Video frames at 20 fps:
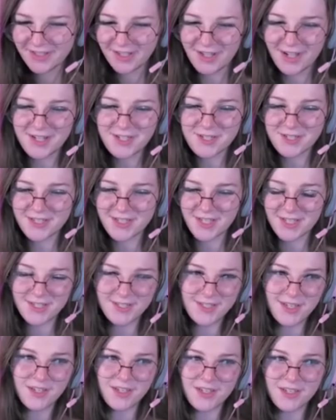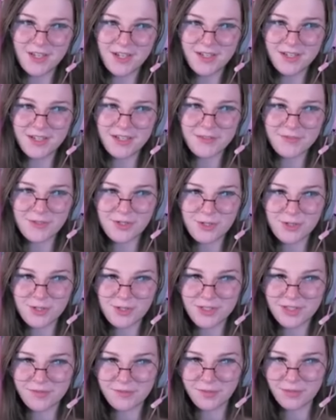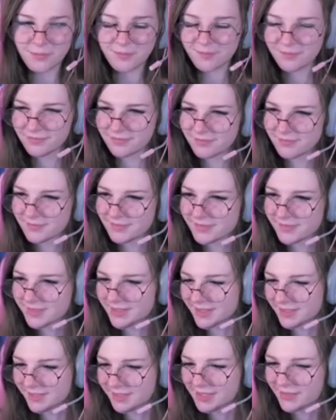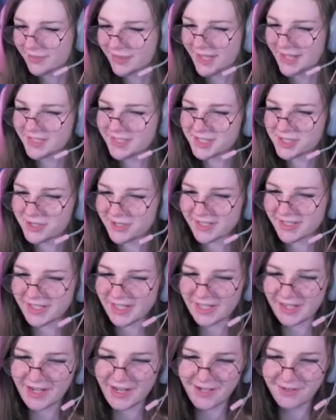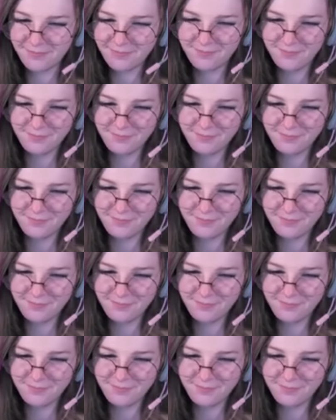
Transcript: I just get sent knives usually from. You ever had a sugar daddy nap?